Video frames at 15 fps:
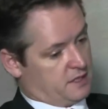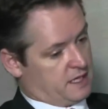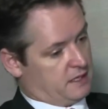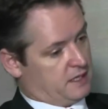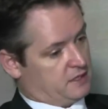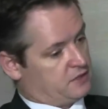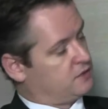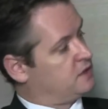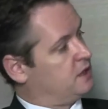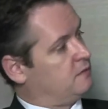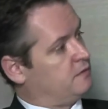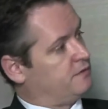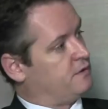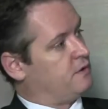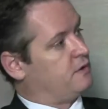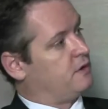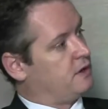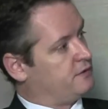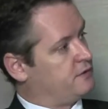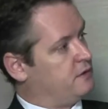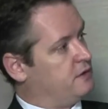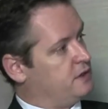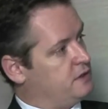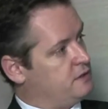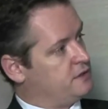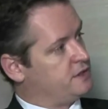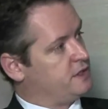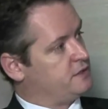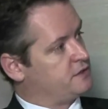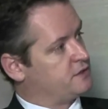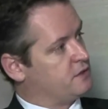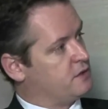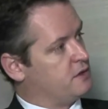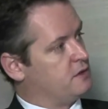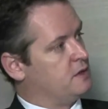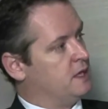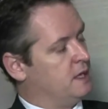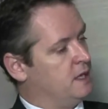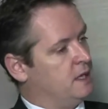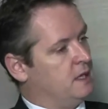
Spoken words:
and as I've said before, right through to use in soil.